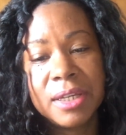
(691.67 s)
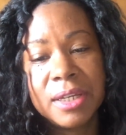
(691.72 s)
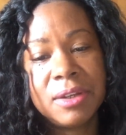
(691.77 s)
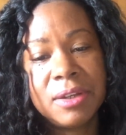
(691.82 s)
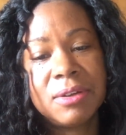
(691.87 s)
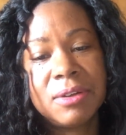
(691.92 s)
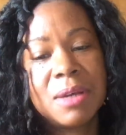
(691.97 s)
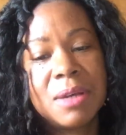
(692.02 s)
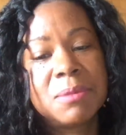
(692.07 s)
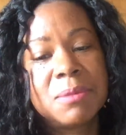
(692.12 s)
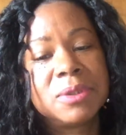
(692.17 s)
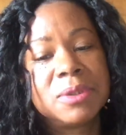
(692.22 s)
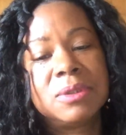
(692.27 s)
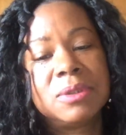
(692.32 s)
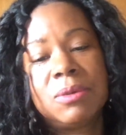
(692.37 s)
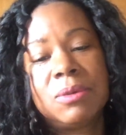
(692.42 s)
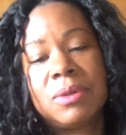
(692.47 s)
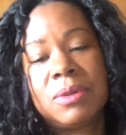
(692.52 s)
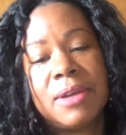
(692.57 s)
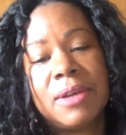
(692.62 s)
your numbers
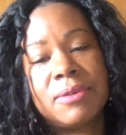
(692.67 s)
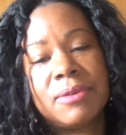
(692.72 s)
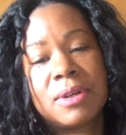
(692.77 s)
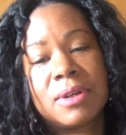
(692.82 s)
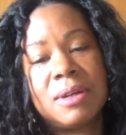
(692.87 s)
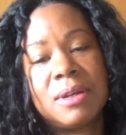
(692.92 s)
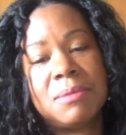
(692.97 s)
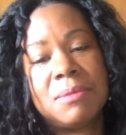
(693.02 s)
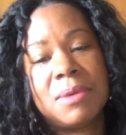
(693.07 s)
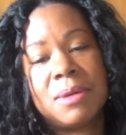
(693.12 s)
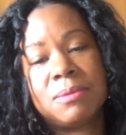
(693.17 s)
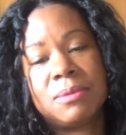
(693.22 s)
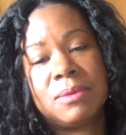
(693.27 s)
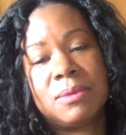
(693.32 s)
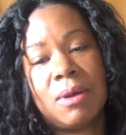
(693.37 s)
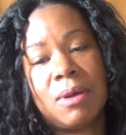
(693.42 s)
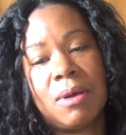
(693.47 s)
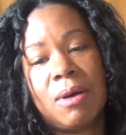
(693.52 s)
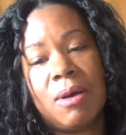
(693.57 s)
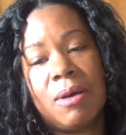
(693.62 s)
don't never come up
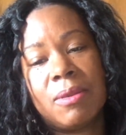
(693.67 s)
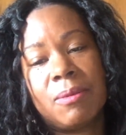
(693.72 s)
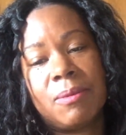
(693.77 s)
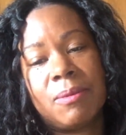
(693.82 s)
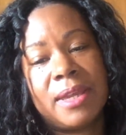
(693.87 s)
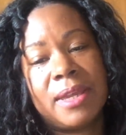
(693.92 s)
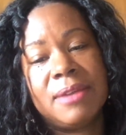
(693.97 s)
all the way.